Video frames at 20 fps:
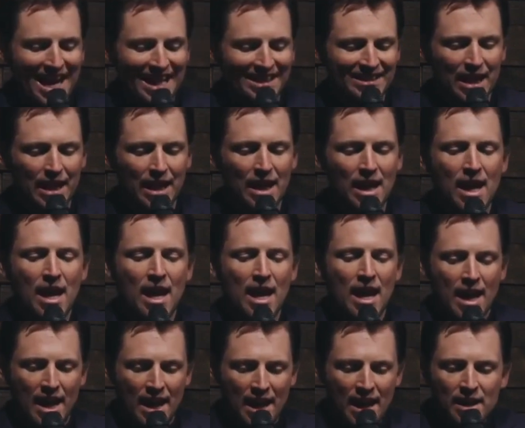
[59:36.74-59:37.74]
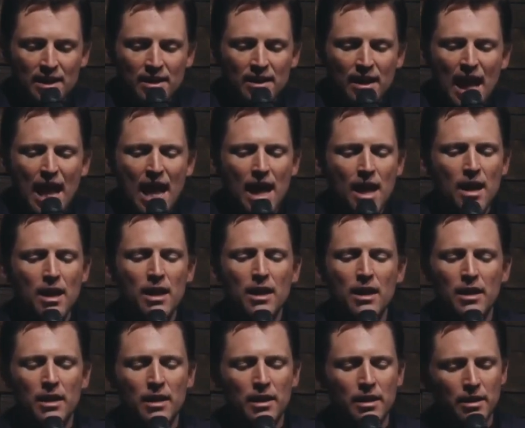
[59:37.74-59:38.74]
He's like, and
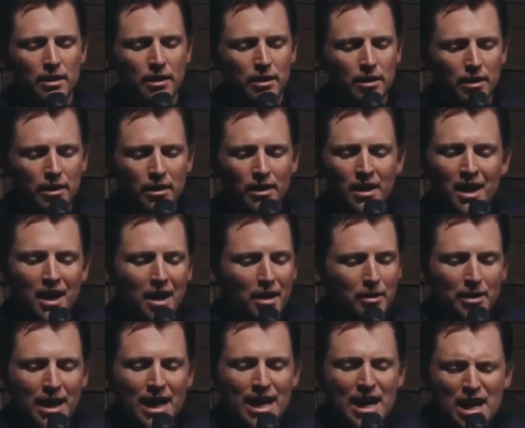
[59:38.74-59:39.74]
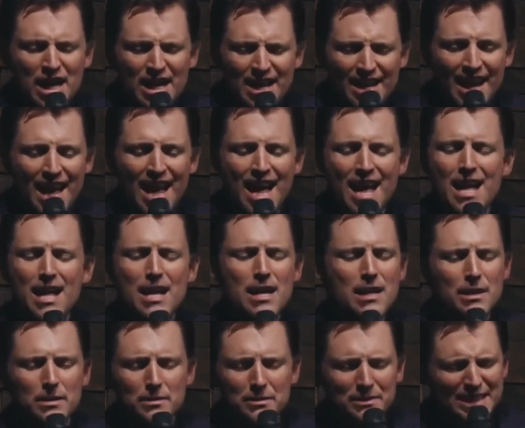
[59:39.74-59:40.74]
how, red
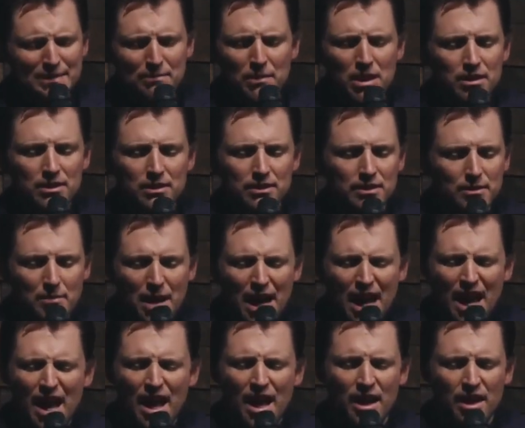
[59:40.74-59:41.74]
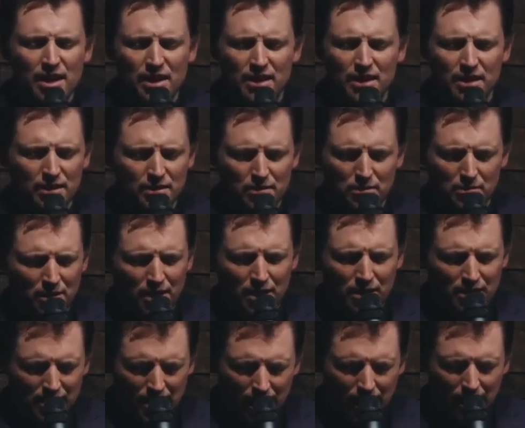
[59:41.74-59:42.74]
house must the
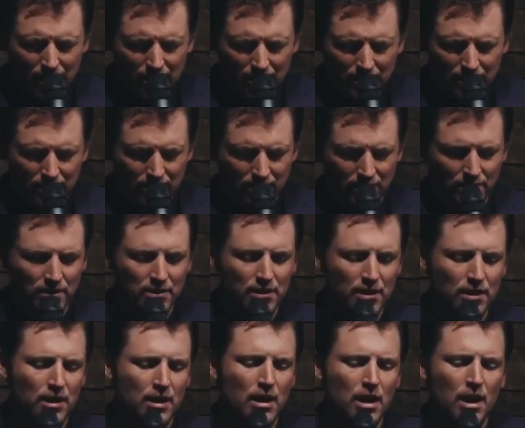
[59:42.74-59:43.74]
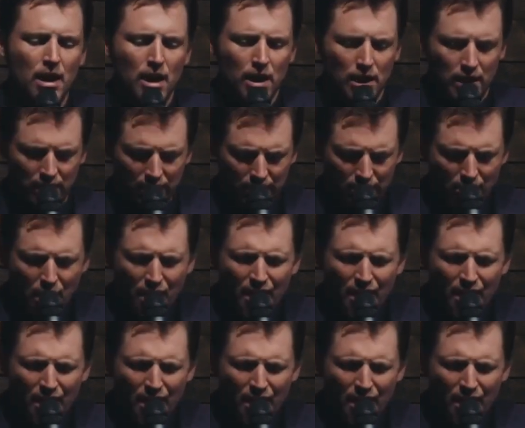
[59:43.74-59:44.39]
man walk Who